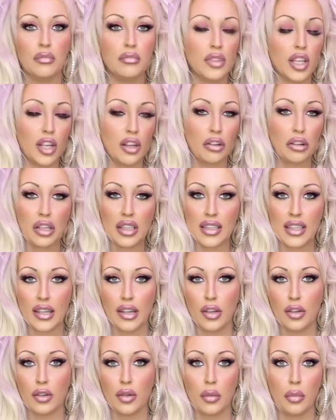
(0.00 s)
you know,
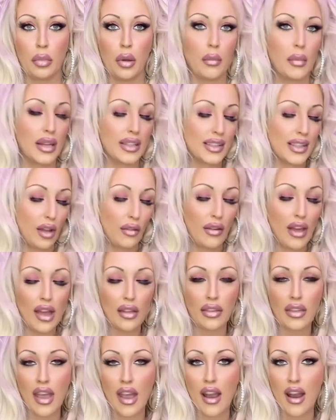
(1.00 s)
continue to put myself
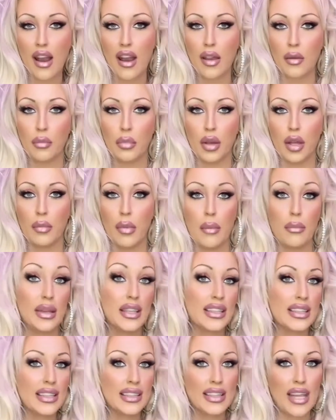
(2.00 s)
out there and put my
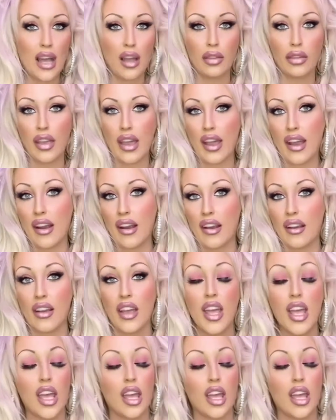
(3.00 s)
business out there.